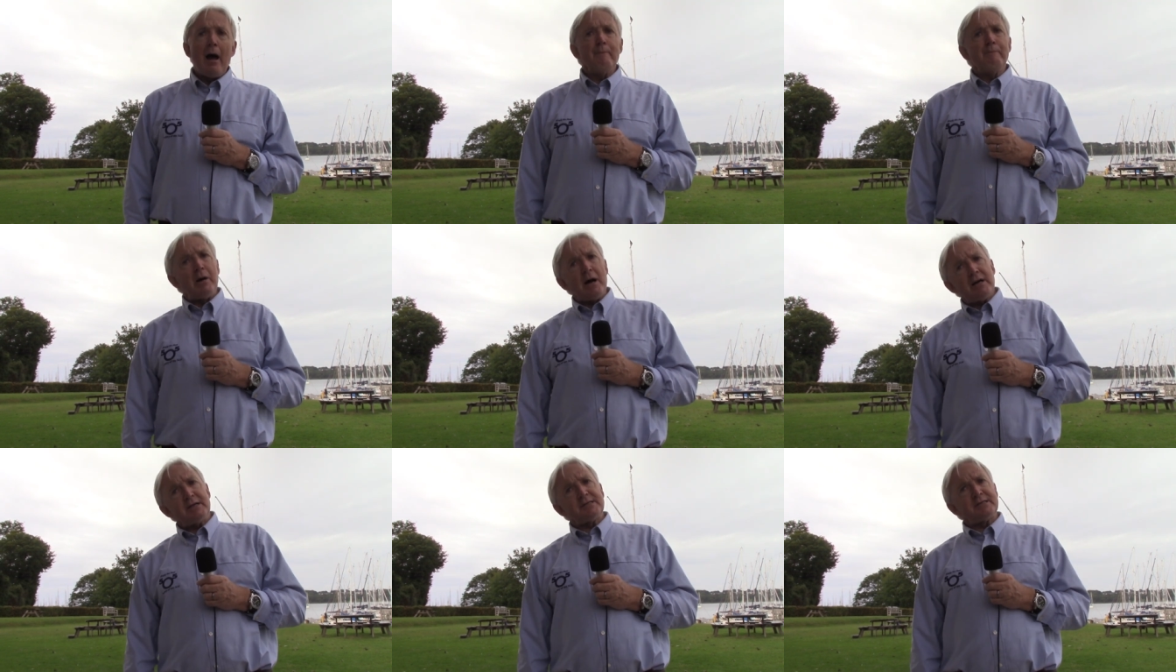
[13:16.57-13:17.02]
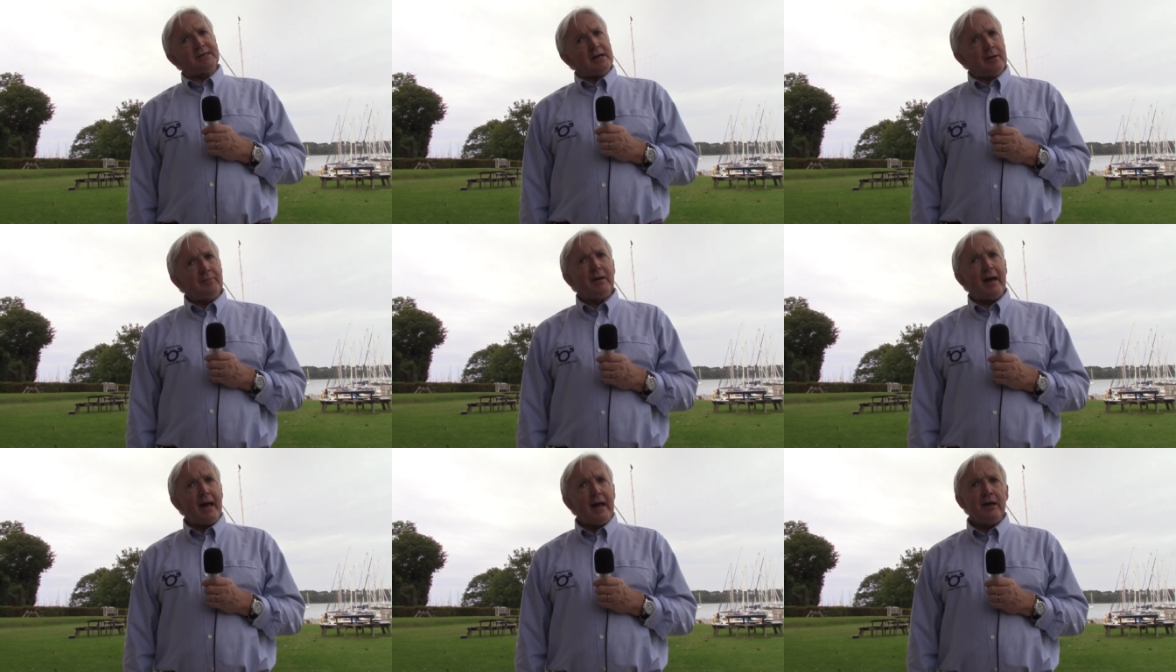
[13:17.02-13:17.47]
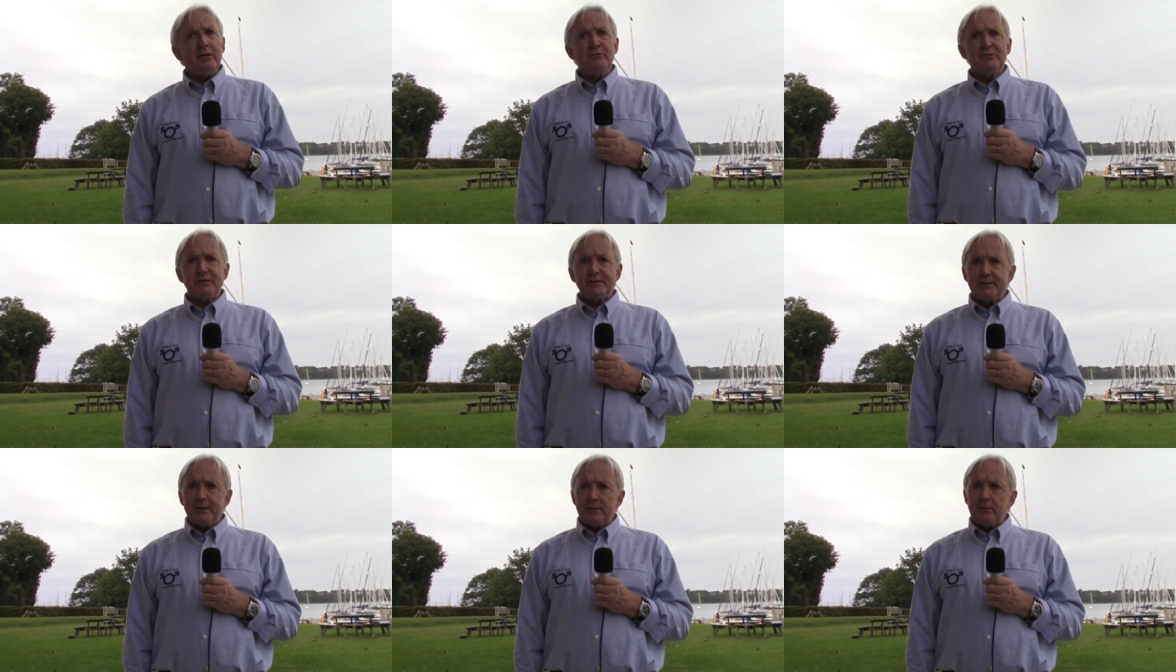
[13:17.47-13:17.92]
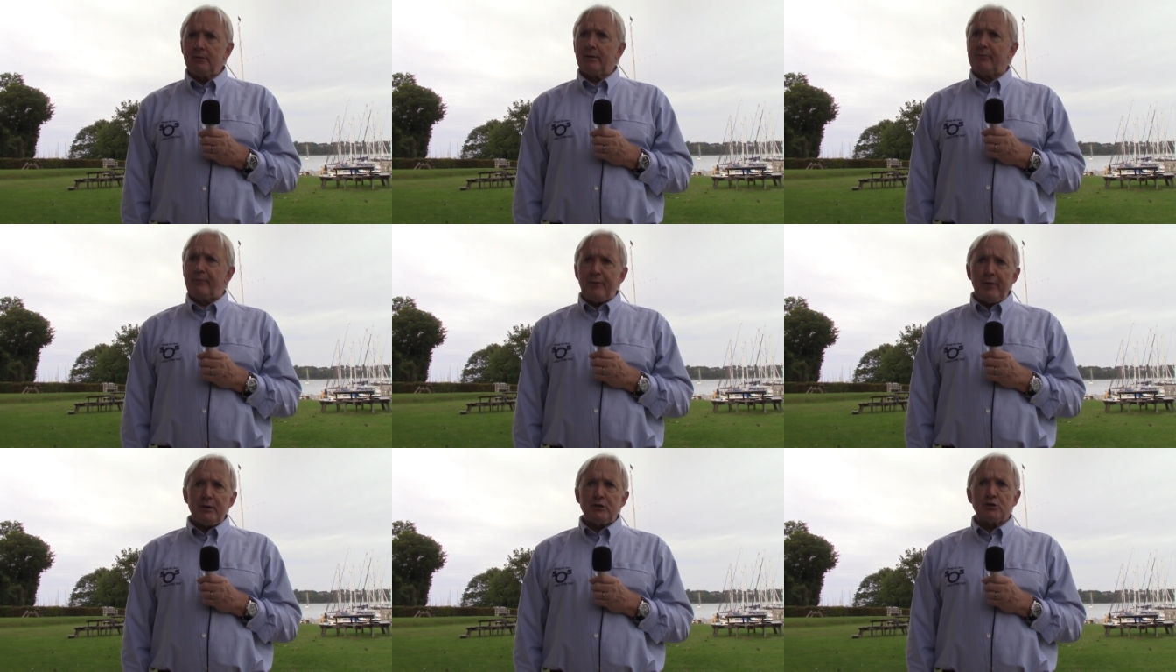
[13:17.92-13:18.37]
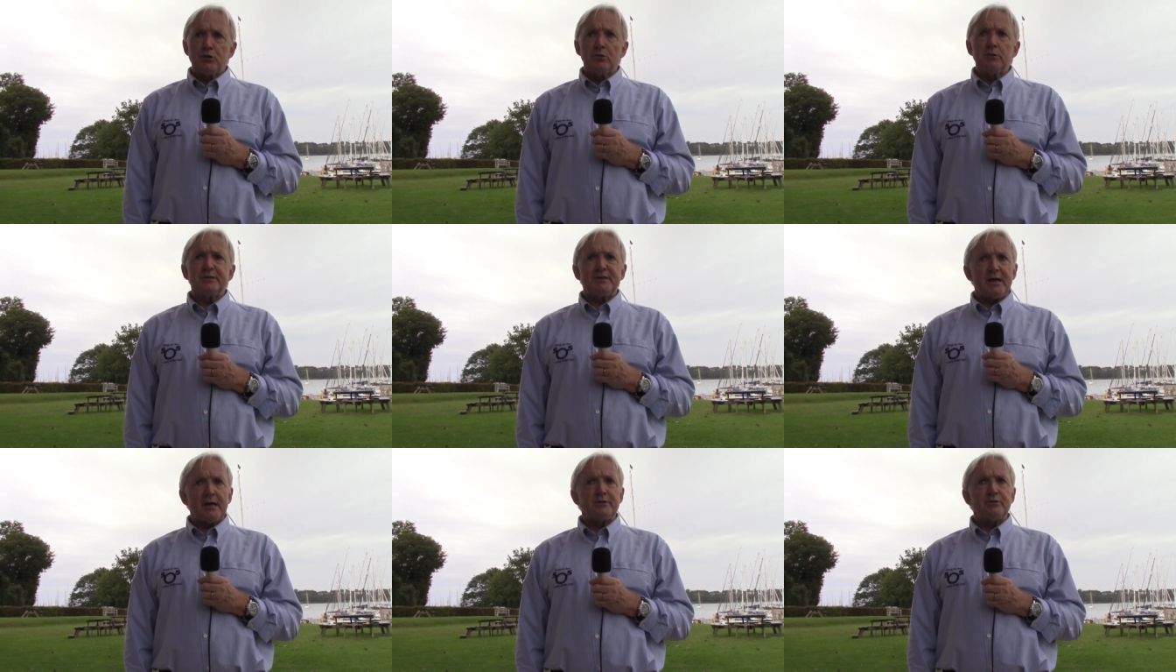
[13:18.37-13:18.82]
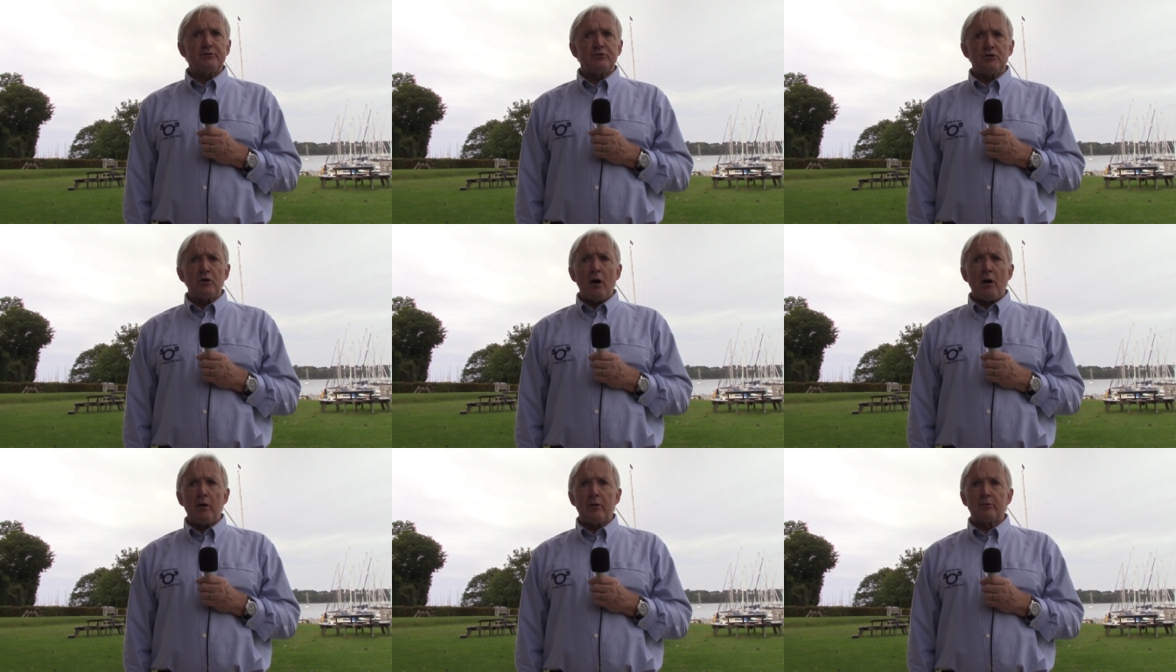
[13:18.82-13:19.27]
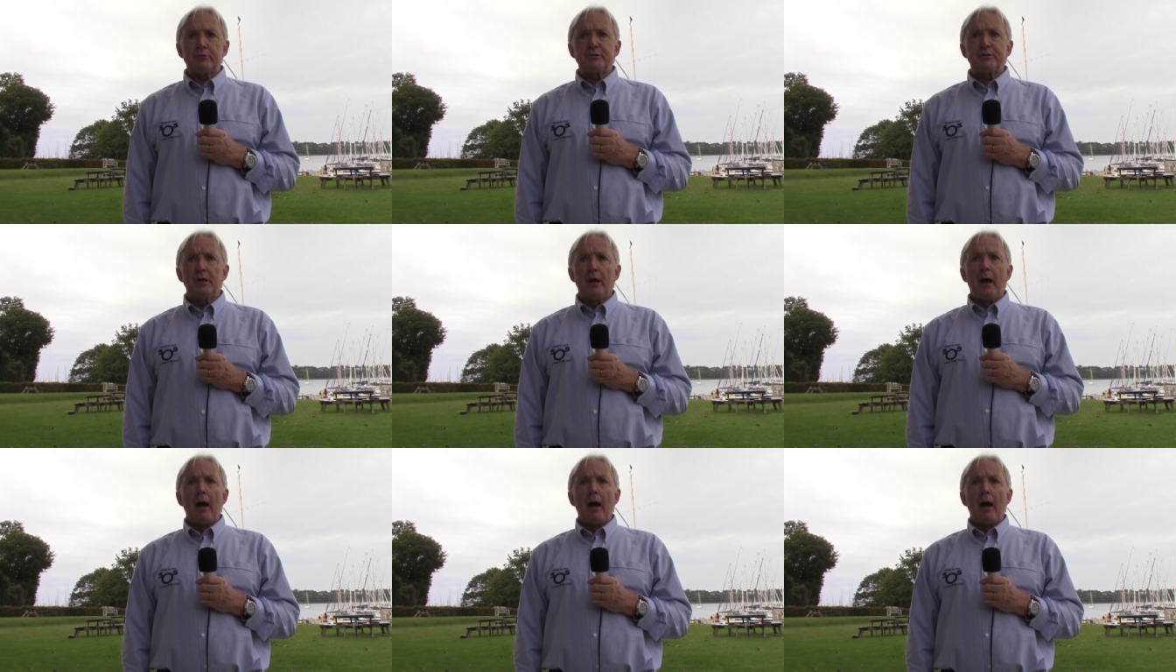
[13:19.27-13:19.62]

but somehow still official set of trials,